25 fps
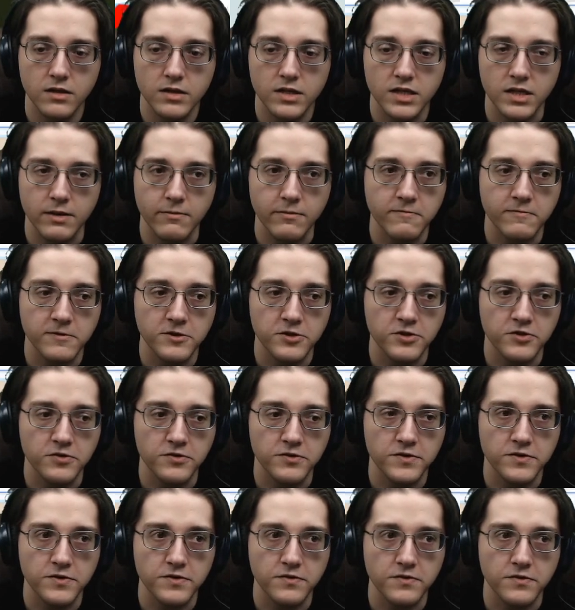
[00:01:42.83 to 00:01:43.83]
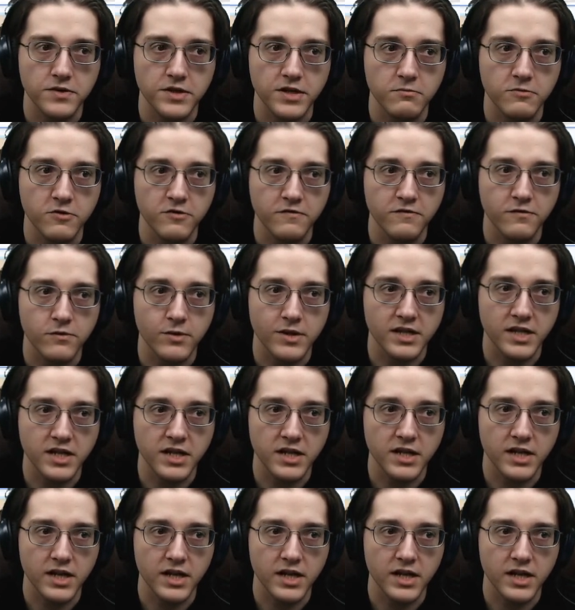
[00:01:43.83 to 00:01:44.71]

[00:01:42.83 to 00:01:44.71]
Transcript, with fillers: Someone with shoes who can move quickly,